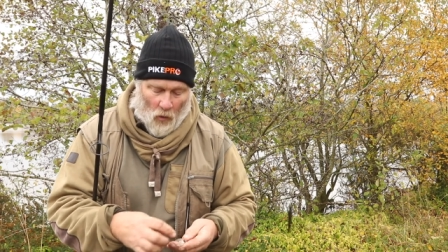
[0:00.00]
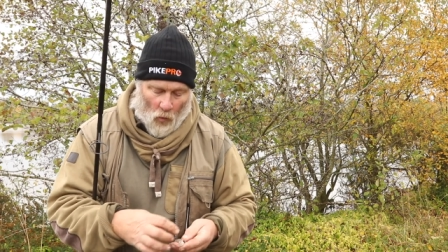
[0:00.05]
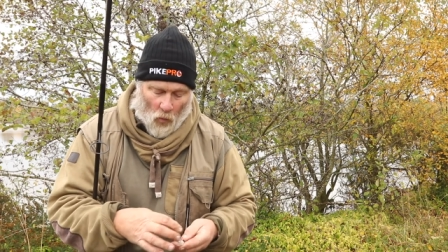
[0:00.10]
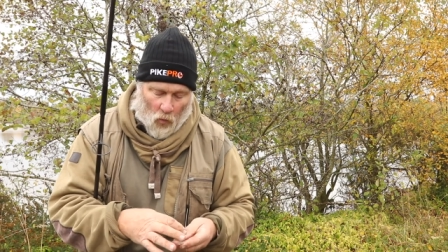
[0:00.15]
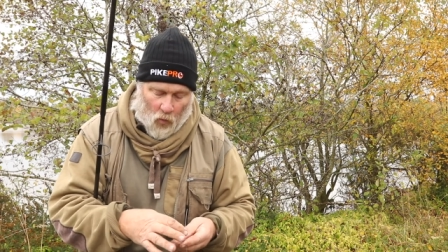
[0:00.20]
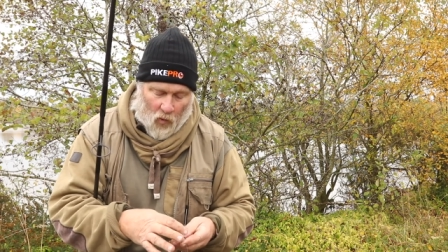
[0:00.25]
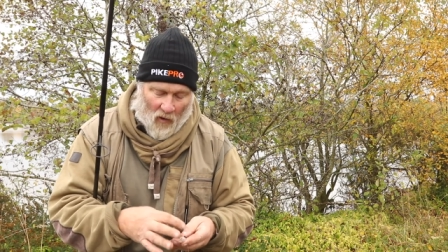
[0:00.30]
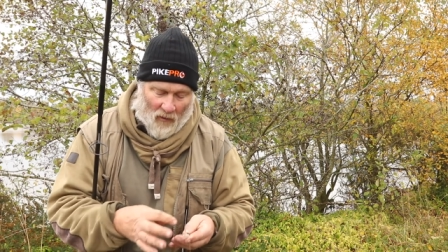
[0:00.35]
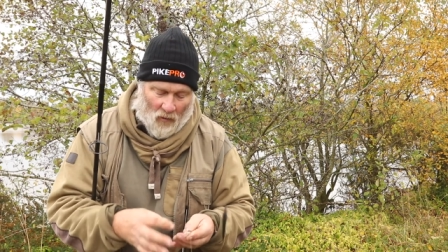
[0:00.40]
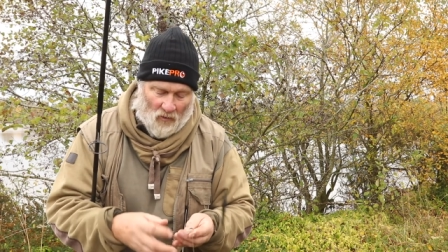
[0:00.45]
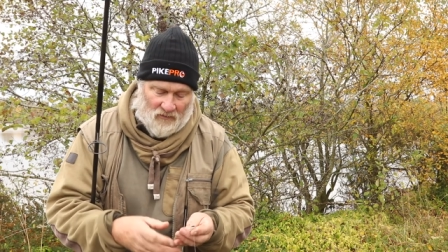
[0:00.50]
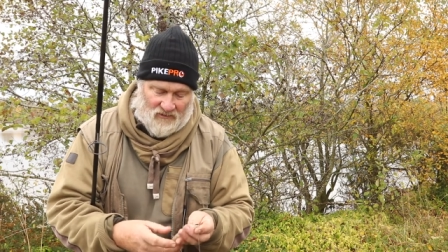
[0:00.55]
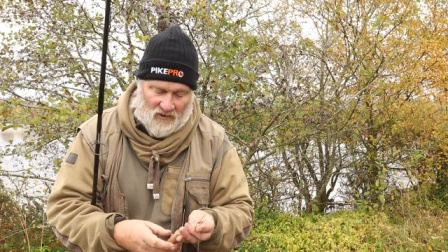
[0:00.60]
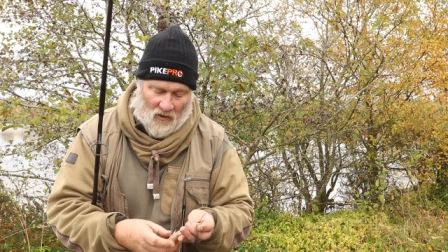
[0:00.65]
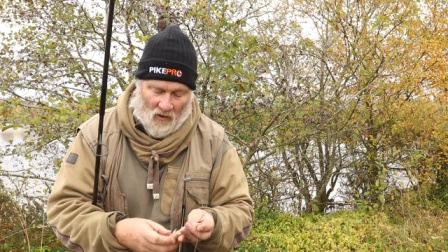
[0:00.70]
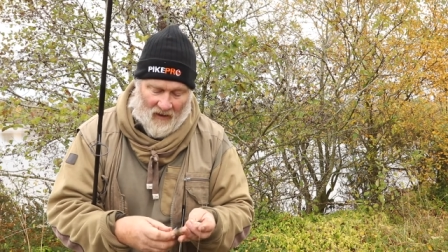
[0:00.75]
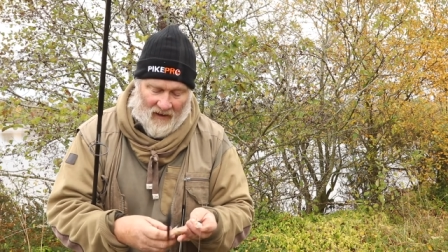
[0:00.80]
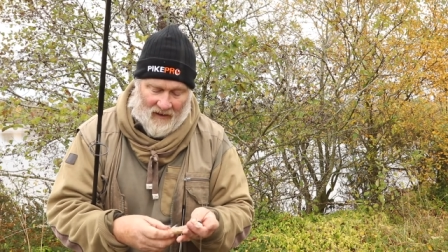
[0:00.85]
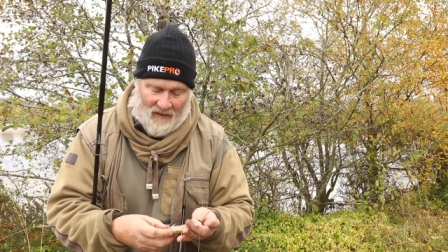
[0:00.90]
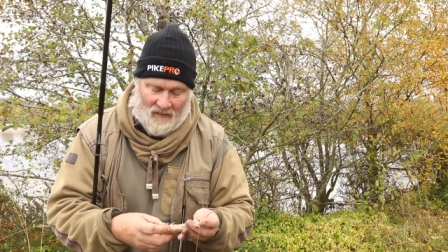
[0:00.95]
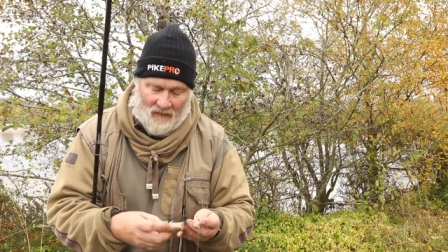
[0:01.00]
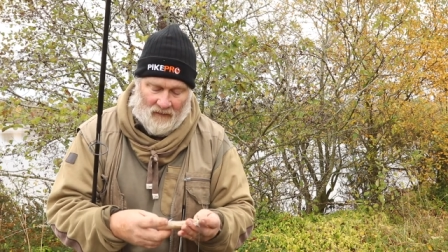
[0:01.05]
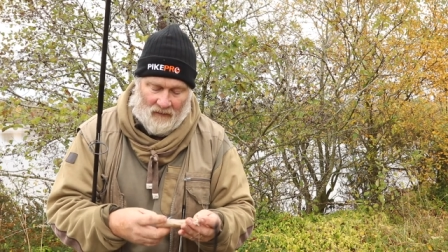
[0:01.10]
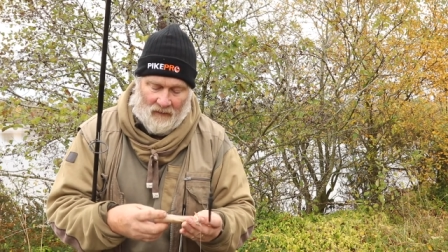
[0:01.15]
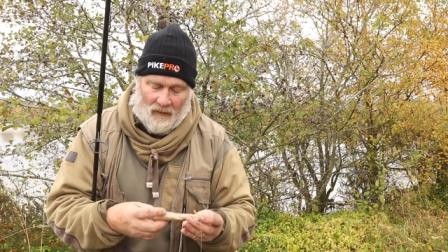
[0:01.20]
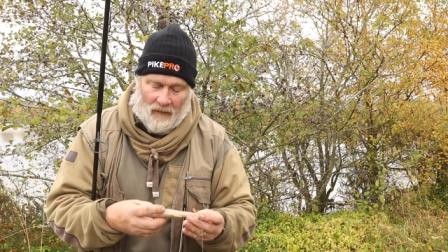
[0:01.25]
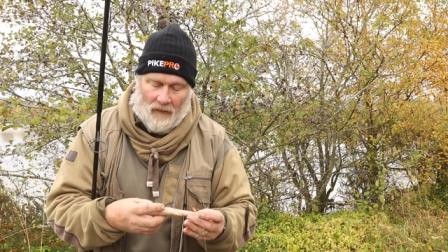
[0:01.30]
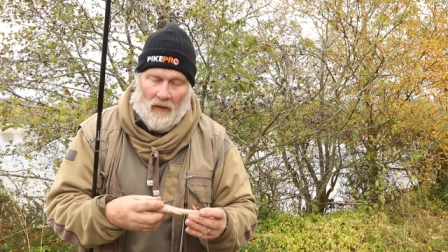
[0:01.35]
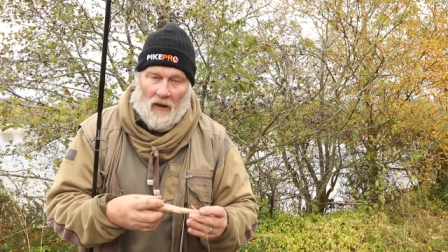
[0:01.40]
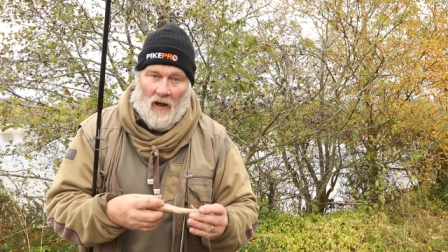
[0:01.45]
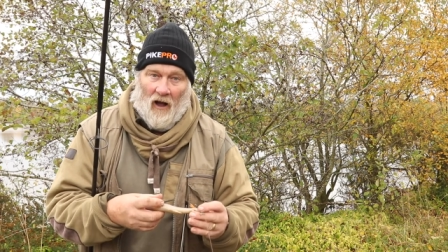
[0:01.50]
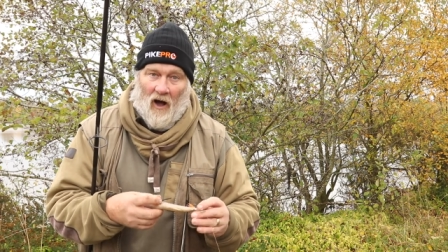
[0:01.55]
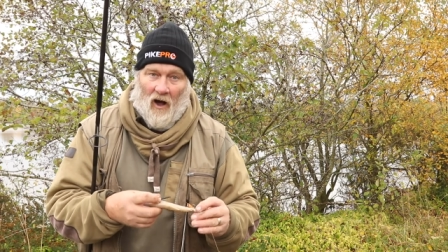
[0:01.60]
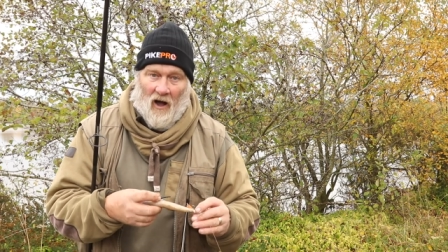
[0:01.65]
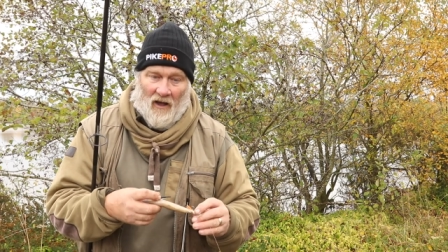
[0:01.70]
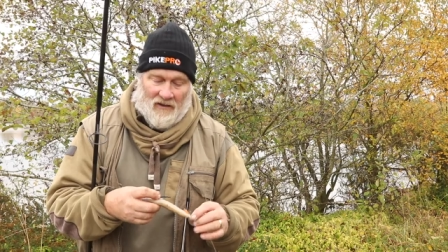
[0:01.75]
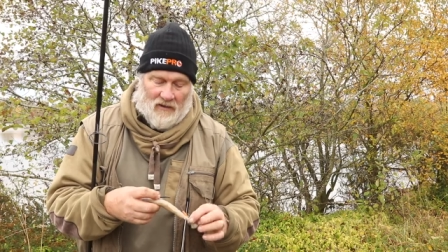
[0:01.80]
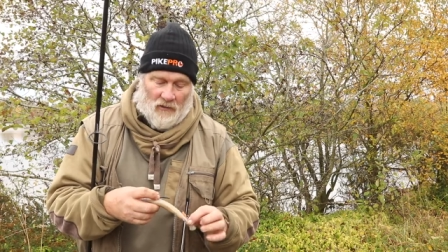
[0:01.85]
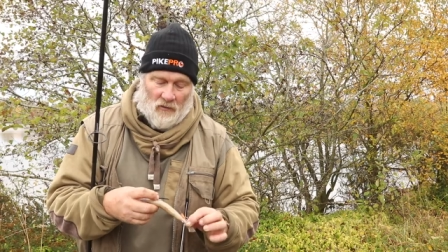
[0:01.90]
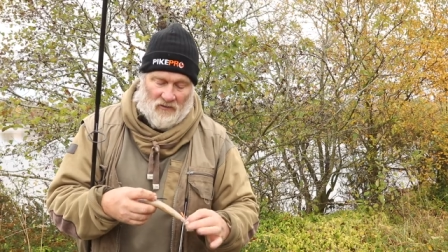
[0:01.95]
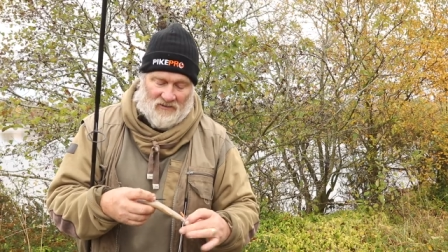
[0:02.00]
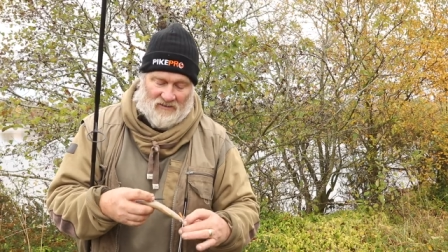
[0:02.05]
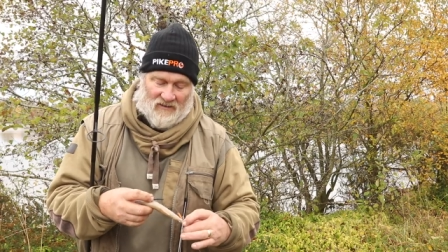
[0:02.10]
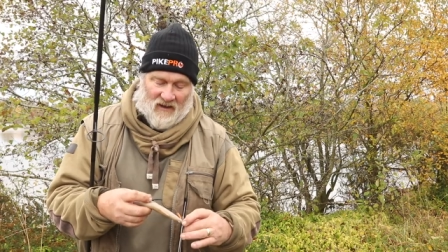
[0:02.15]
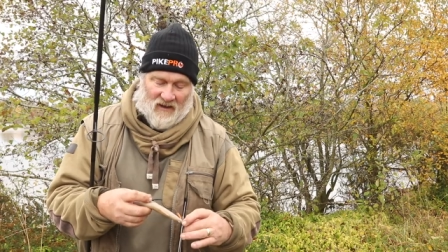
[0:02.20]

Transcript: well tied. I use